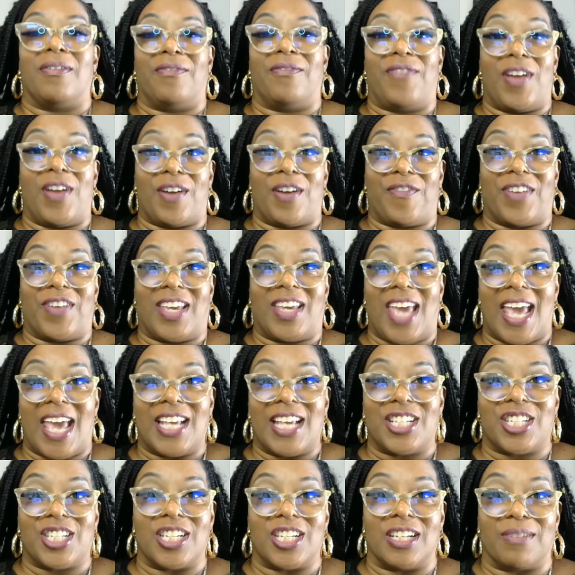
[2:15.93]

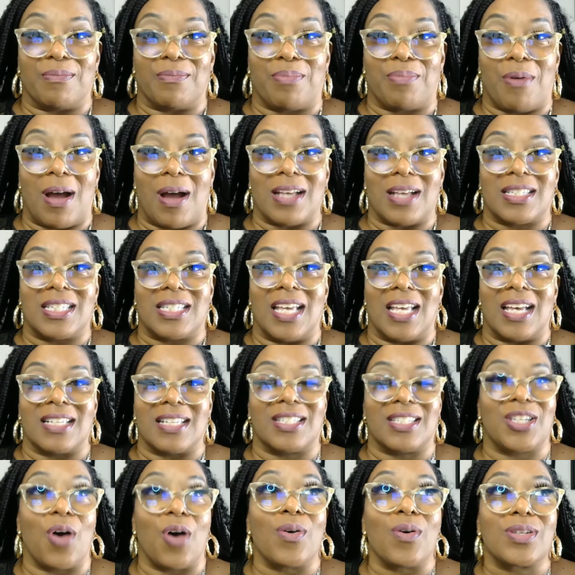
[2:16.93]
verification
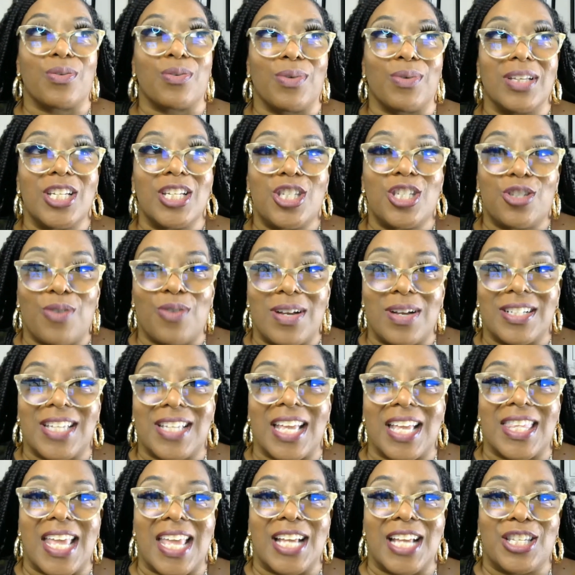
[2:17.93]
process. So it's really strange
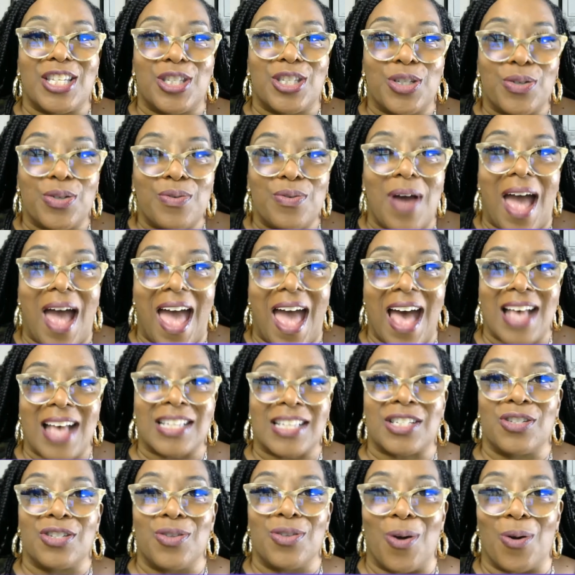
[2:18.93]
that they do
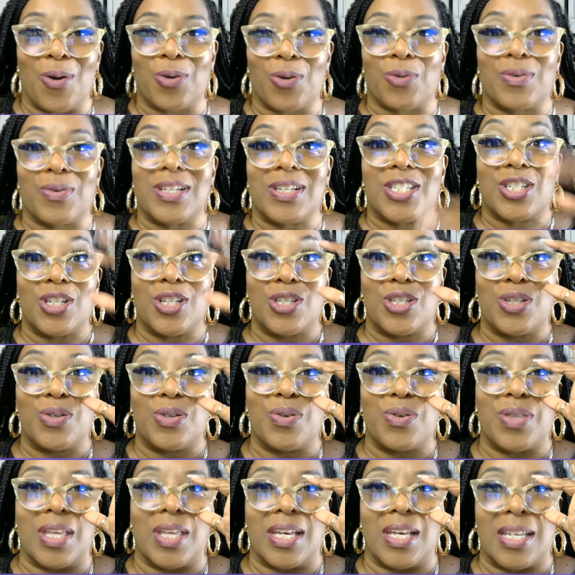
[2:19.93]
ask notaries to
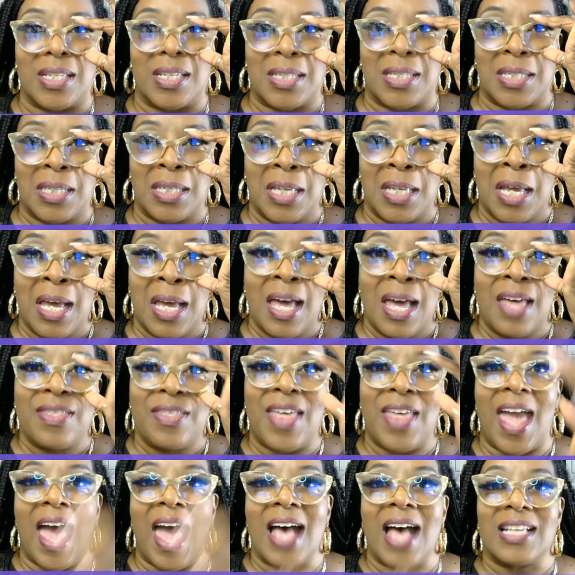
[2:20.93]
do this.
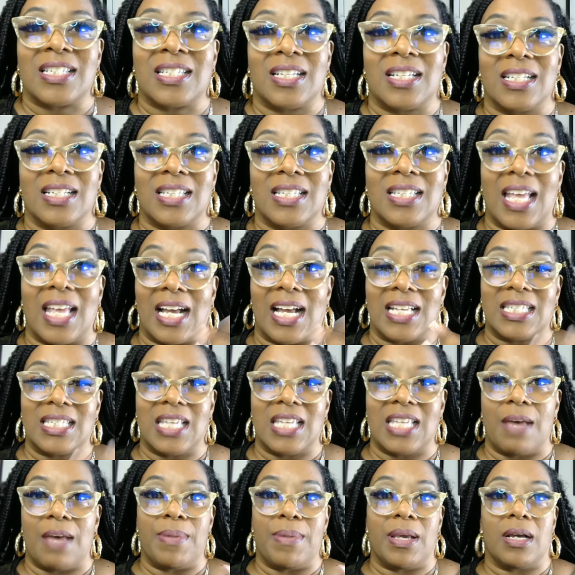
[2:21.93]
They ask us, like I
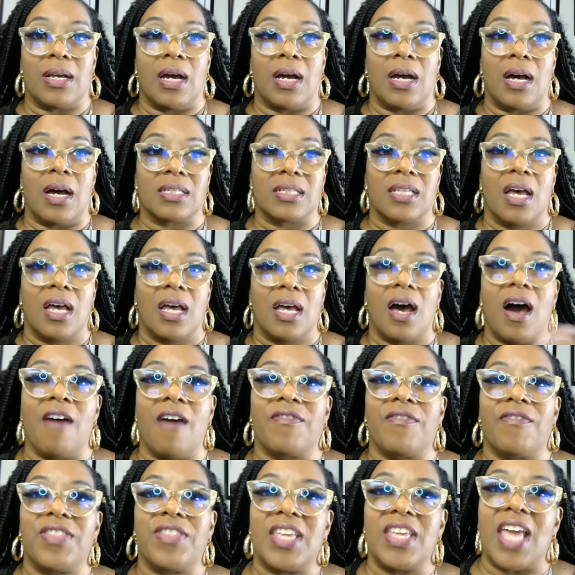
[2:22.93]
said, because
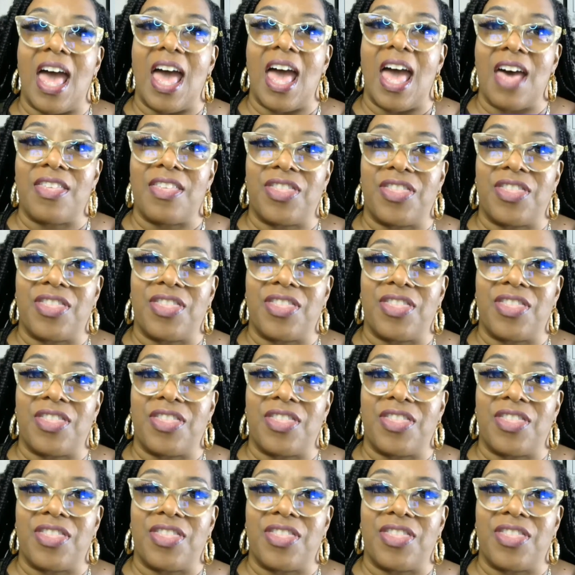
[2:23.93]
of the